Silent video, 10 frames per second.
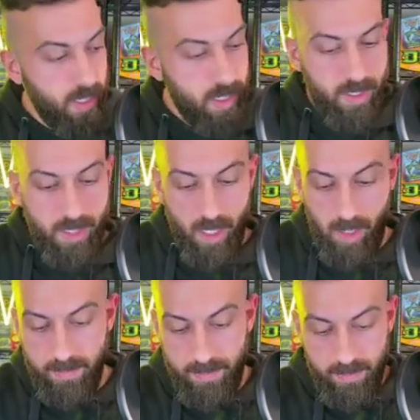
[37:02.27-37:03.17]

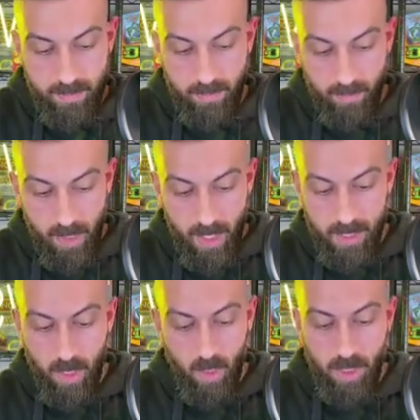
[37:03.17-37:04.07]
So
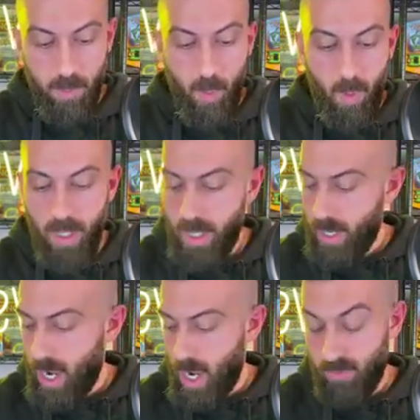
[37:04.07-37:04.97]
still a good pull
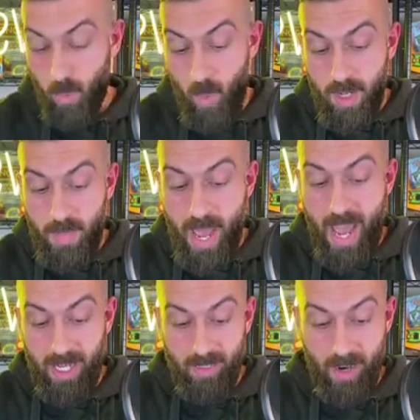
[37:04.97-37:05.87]
uh, for one
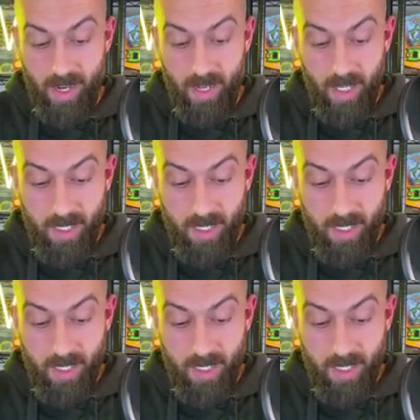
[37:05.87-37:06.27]
pack, right?